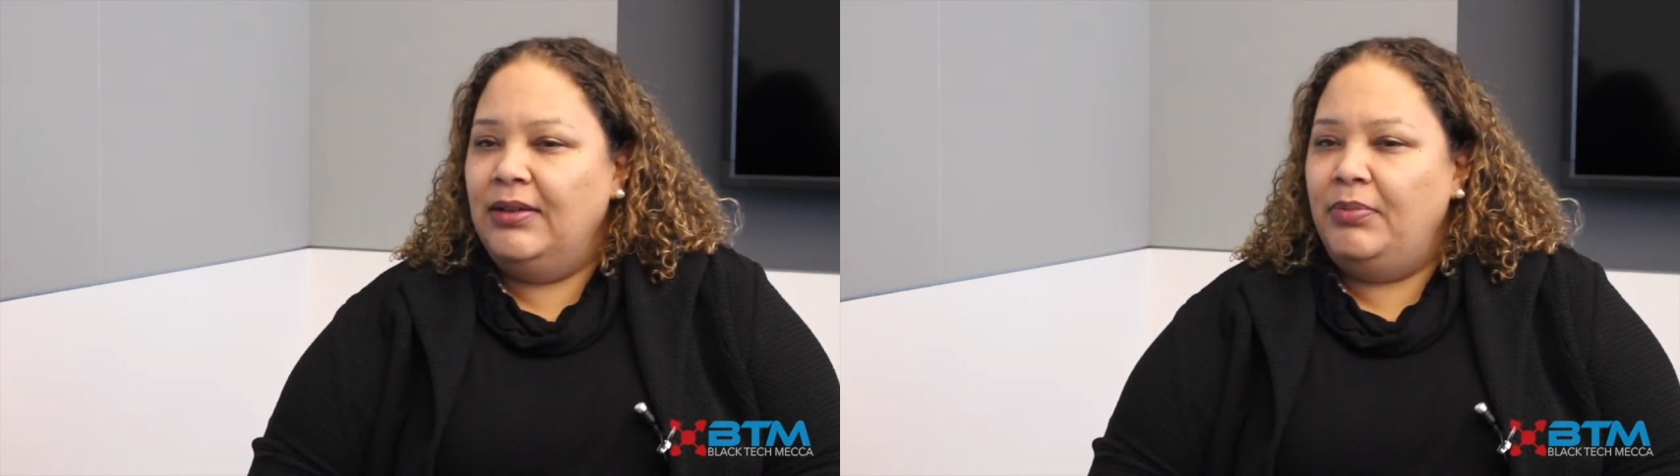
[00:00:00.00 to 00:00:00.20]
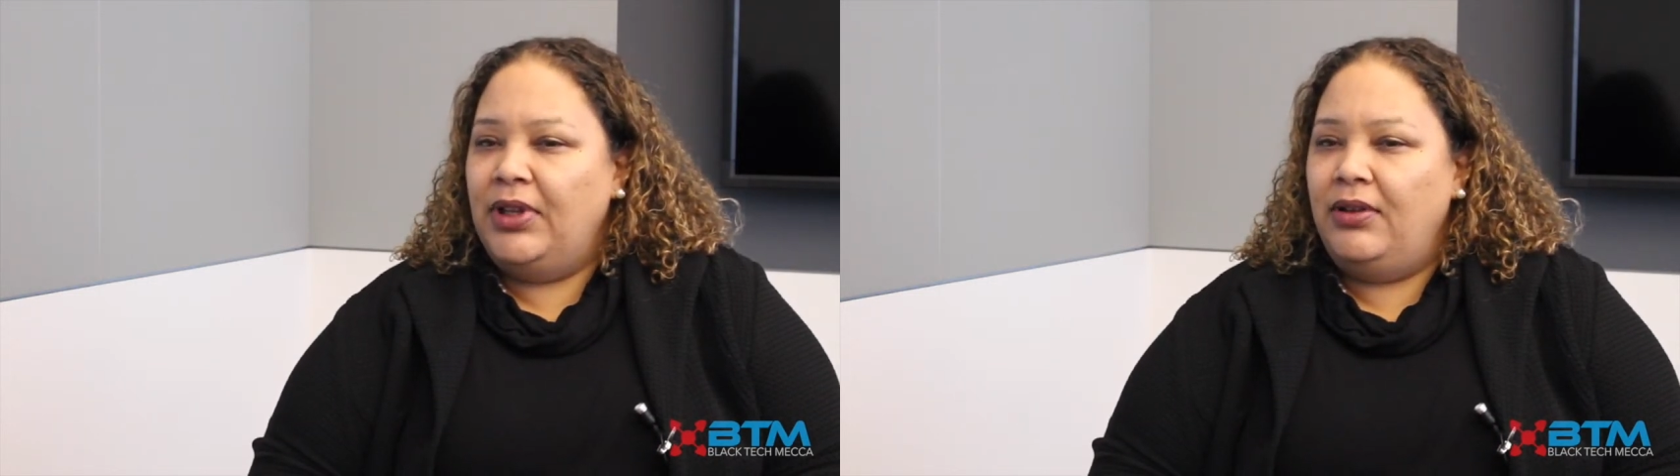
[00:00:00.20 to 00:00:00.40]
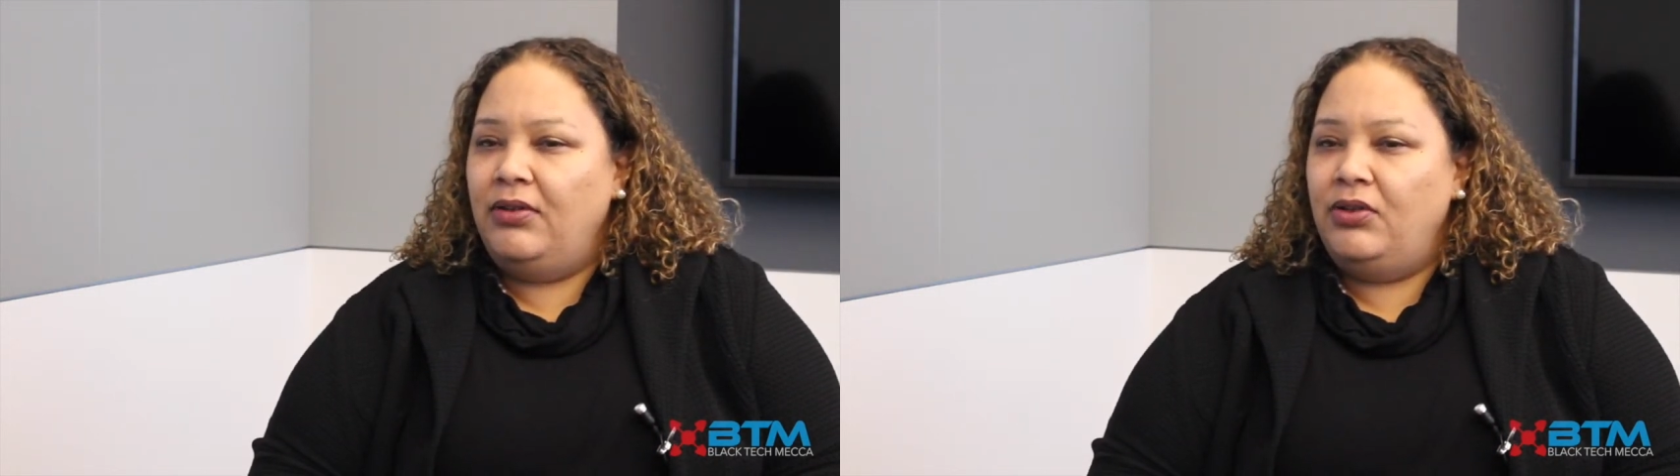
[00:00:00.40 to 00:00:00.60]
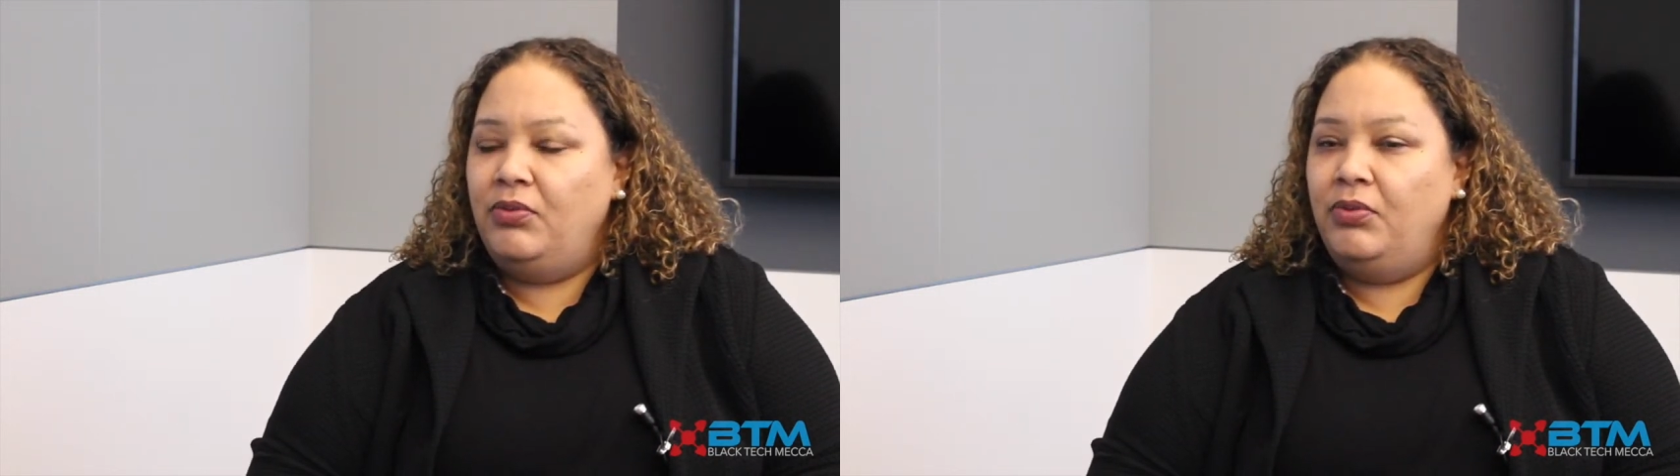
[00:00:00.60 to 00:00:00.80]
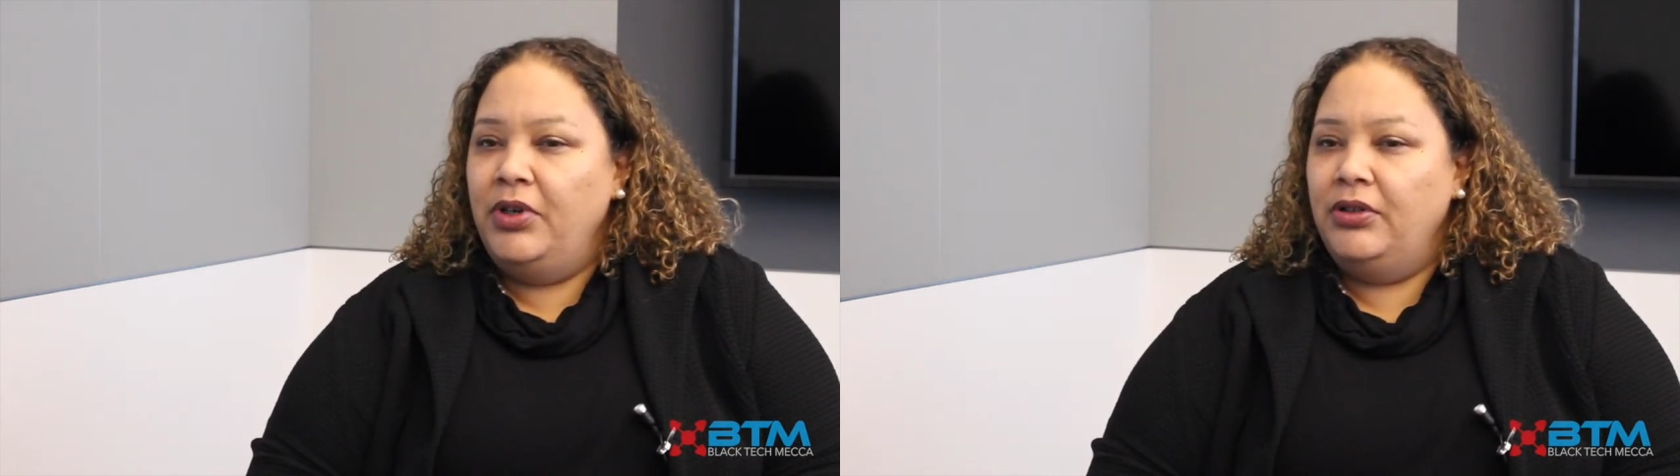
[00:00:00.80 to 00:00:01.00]
But the
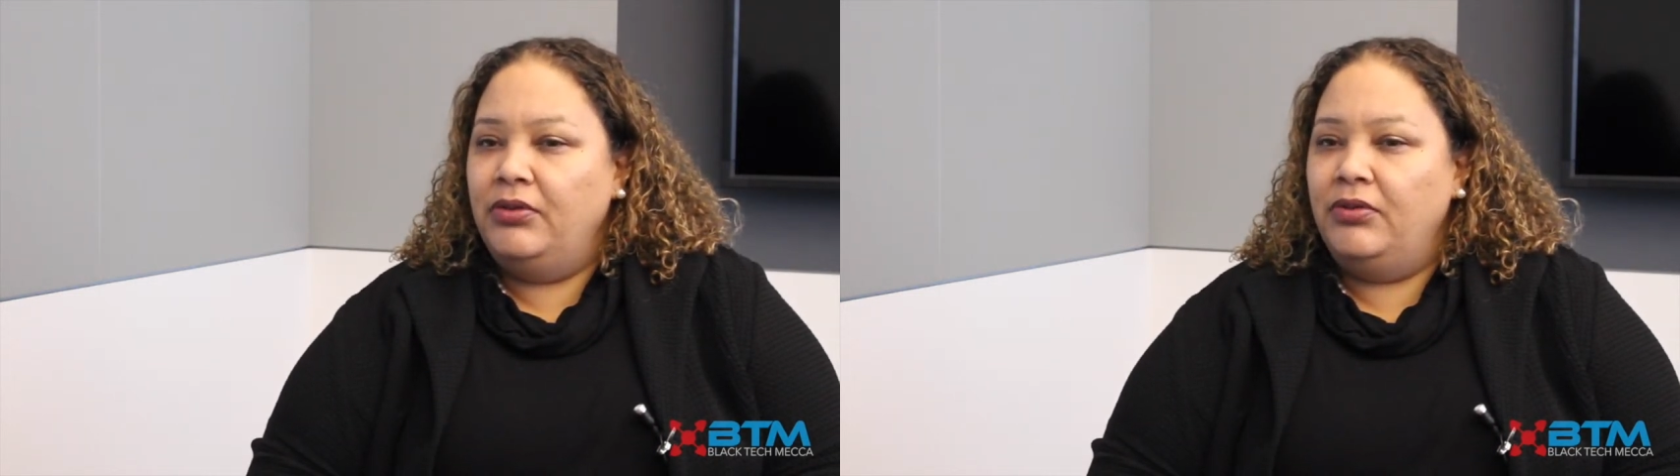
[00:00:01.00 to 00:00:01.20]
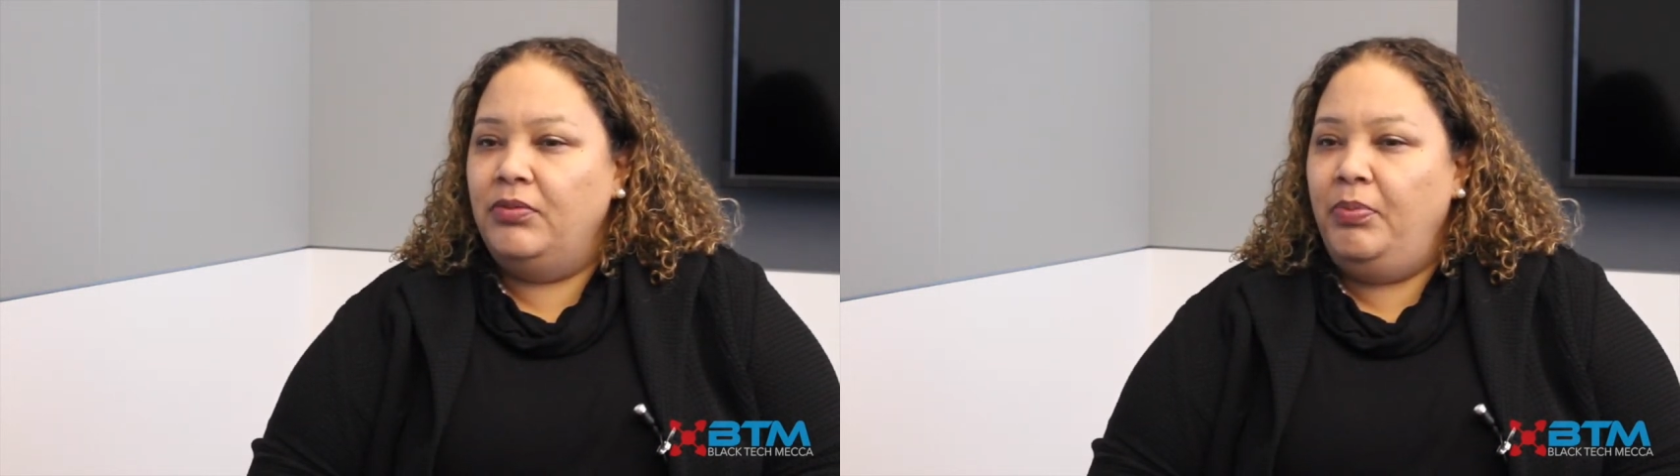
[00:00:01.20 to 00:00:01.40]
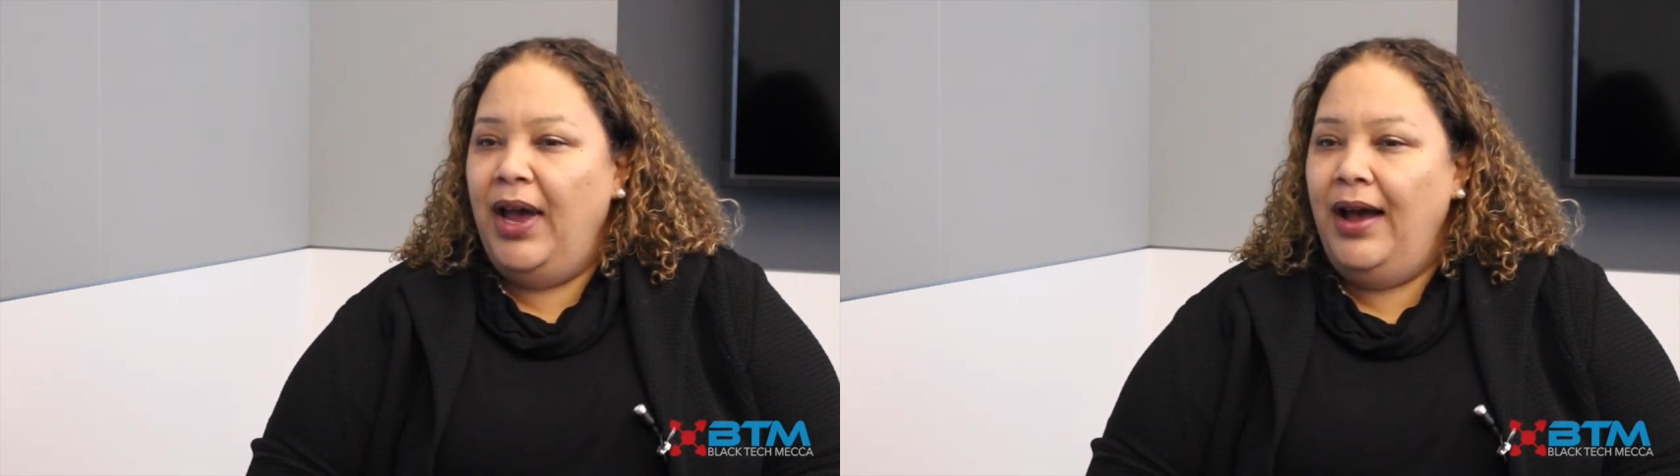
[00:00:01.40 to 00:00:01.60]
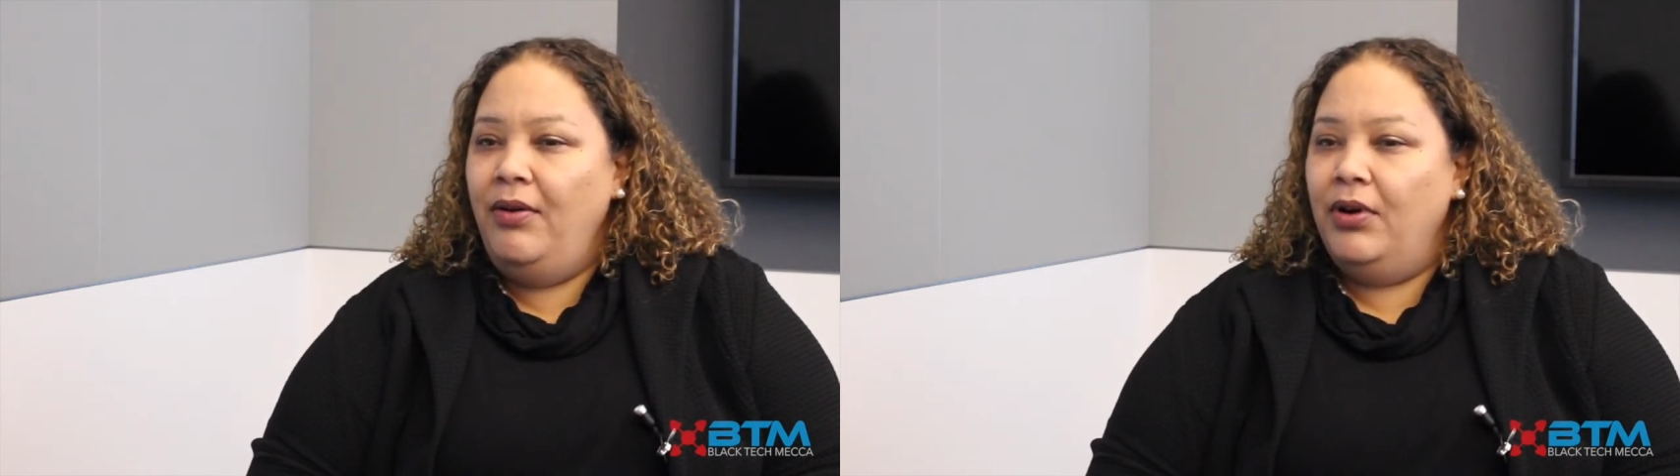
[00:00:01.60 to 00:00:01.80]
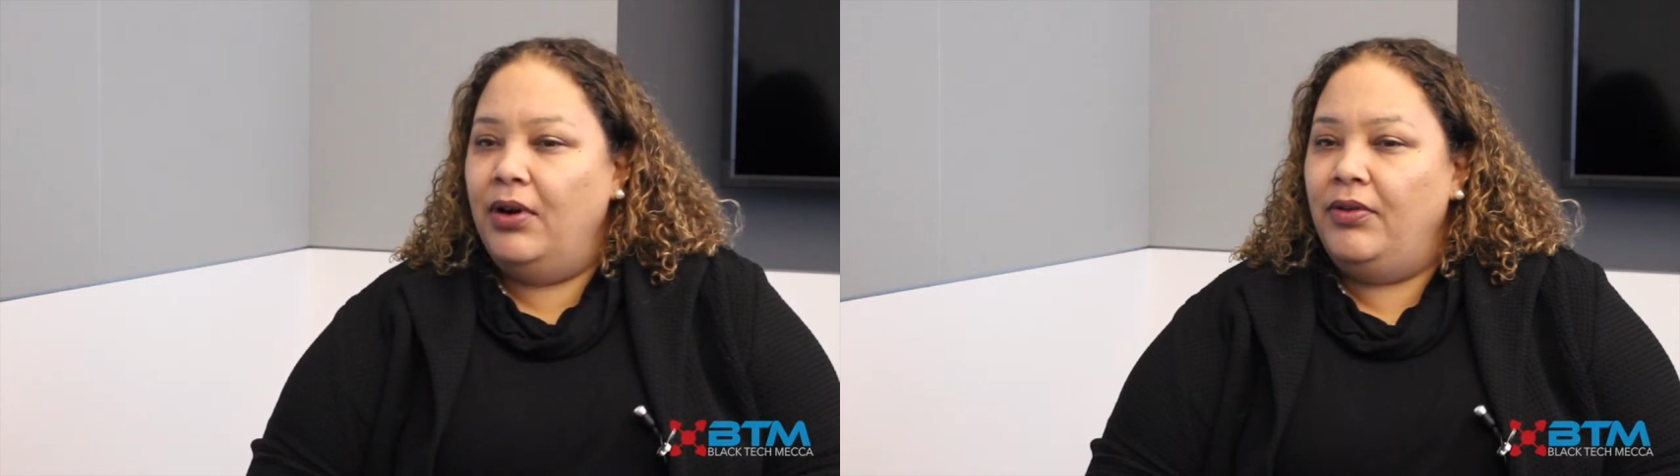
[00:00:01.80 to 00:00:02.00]
real power,